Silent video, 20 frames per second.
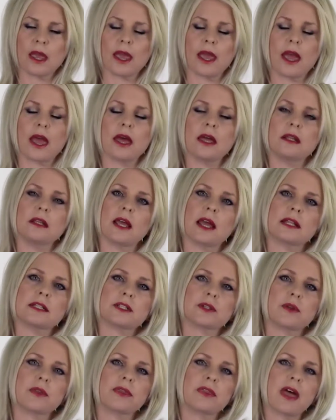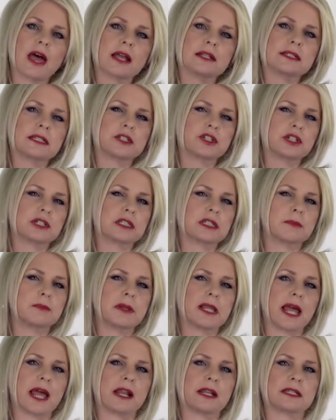And so that's just the
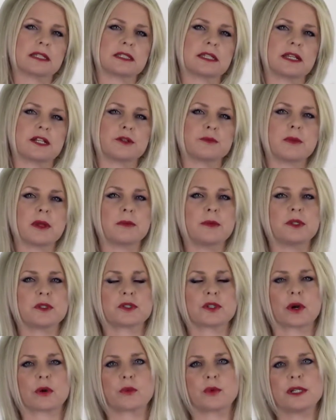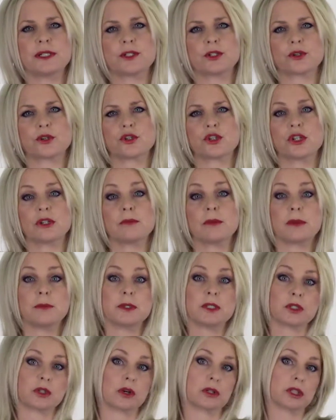planning stage. Maybe you start researching,
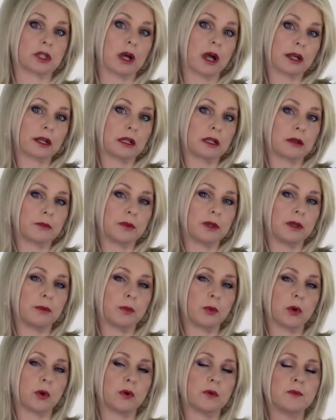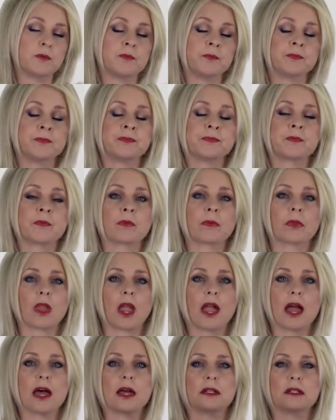maybe you start talking to people.
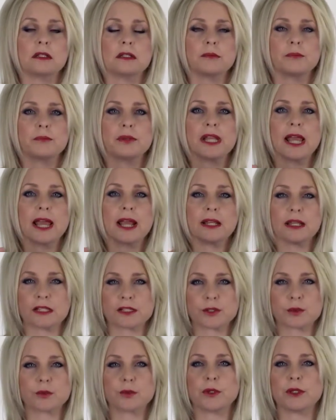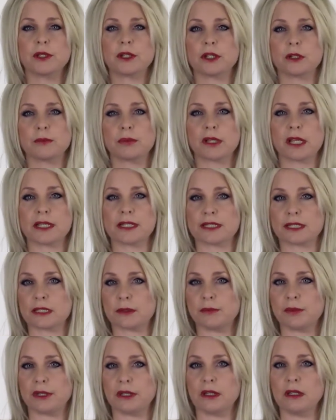And planning is a really good place
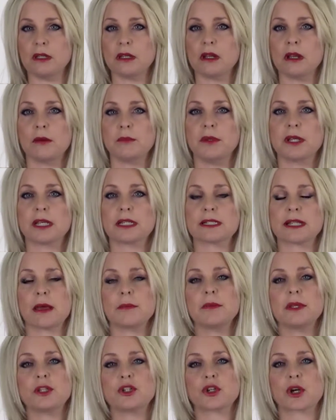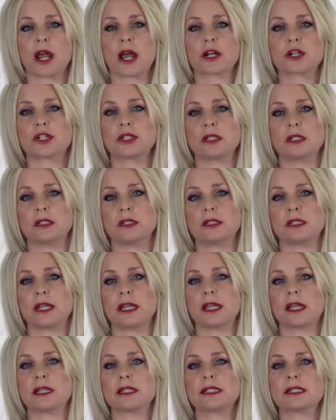to be because that means you're actually
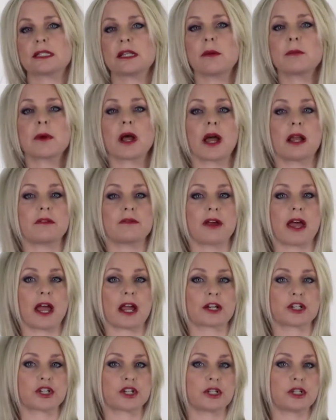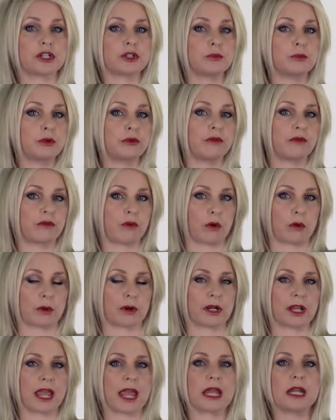taking some kind of action to move
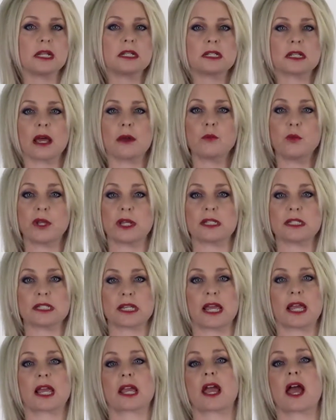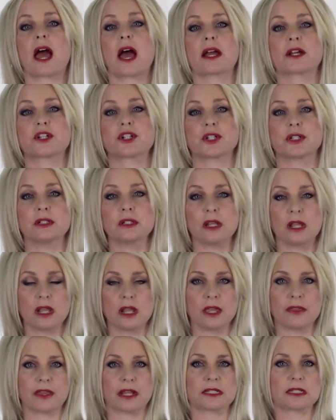forward. Anytime we can take action,
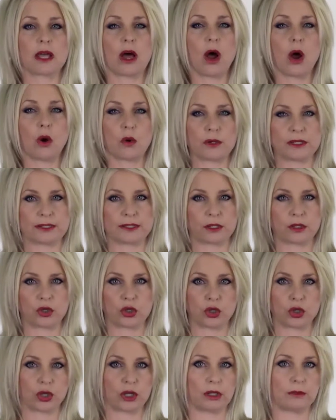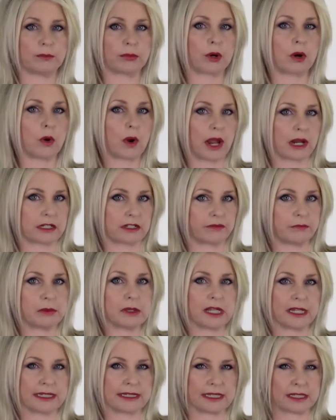that's always a good proactive
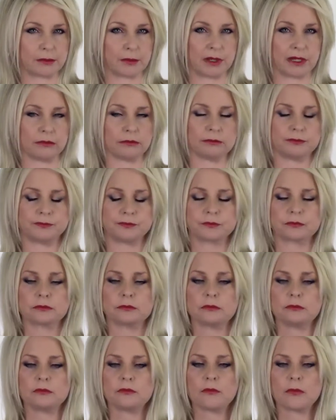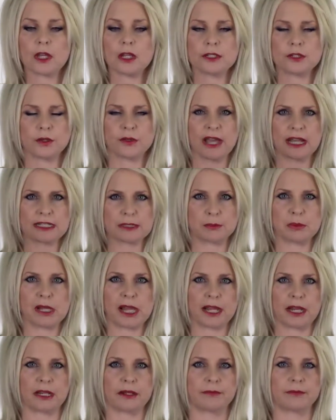place to be. So that's
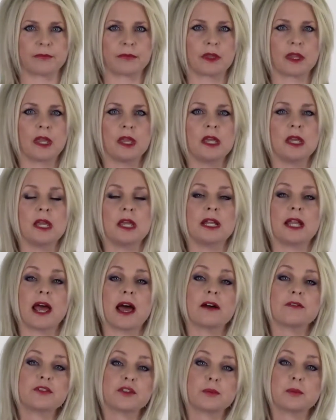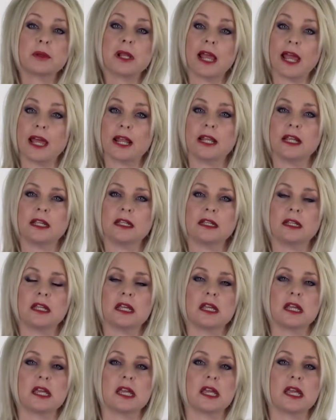planning. Now after planning
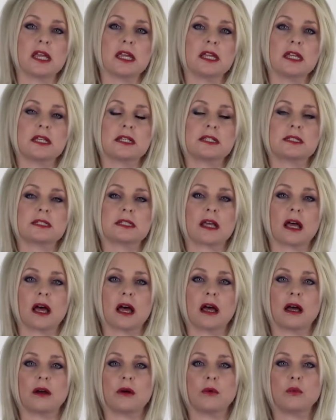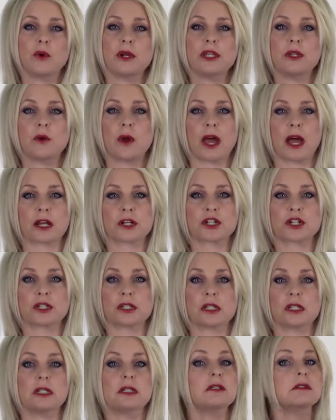is when you
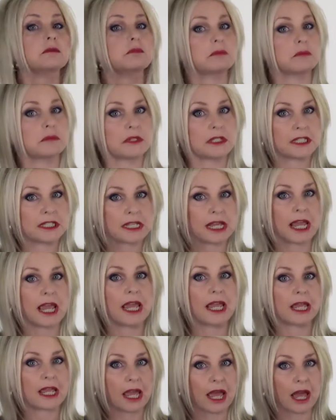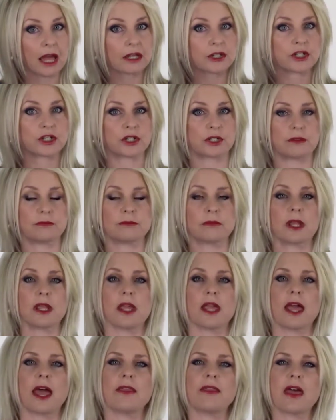actually take action.
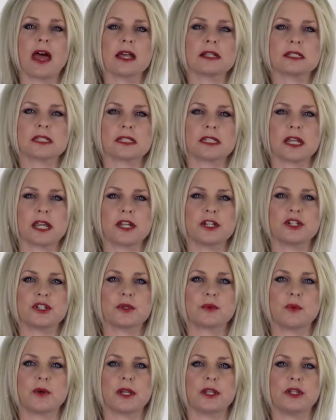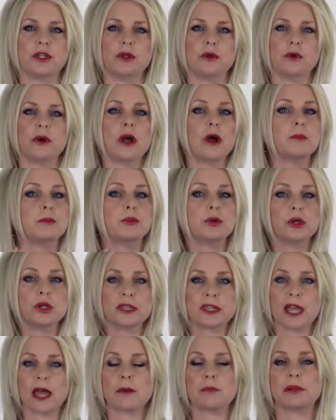And that stage is when you
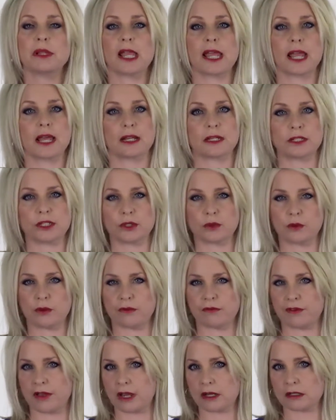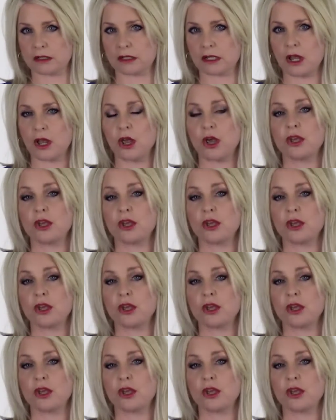put that plan into effect.